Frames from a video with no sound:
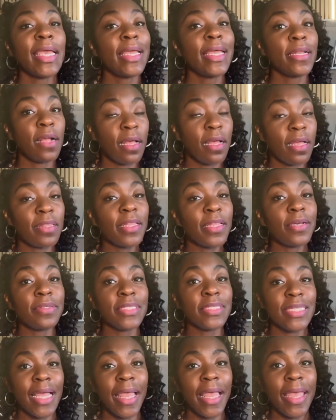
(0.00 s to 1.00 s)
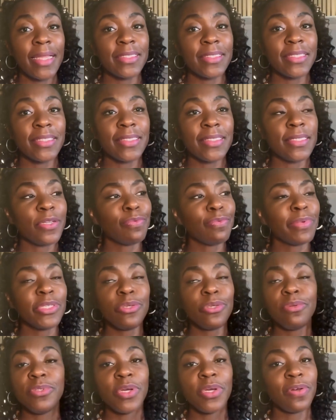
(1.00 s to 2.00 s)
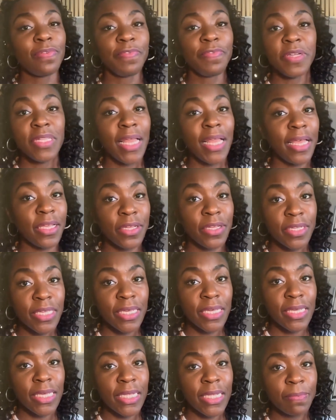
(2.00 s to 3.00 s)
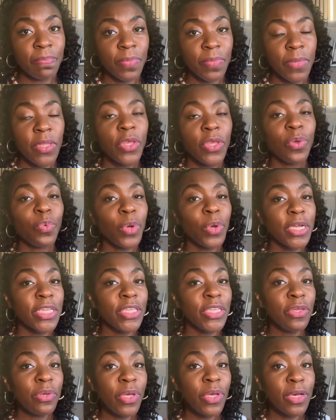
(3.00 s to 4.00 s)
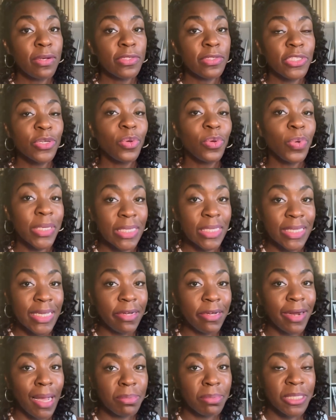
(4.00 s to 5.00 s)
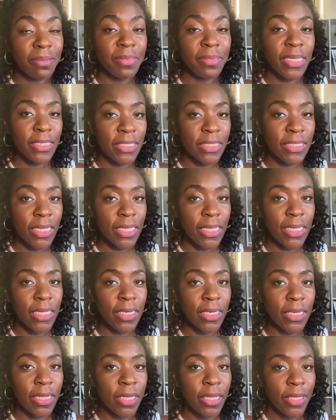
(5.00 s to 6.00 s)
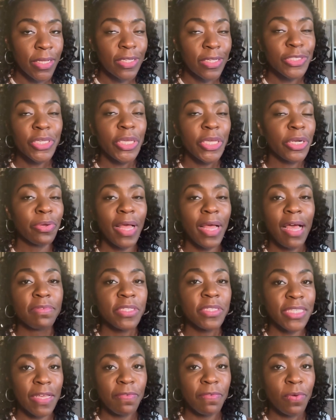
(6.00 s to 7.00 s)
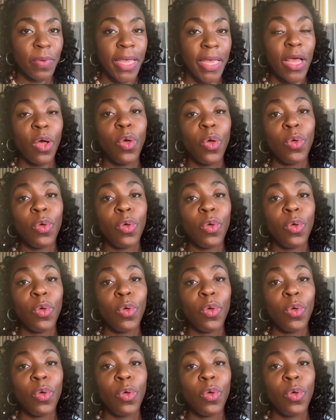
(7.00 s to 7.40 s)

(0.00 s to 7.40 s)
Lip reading: And on those nights when you don't feel like cooking, where can you go to quickly grab something to eat so you don't have to give away a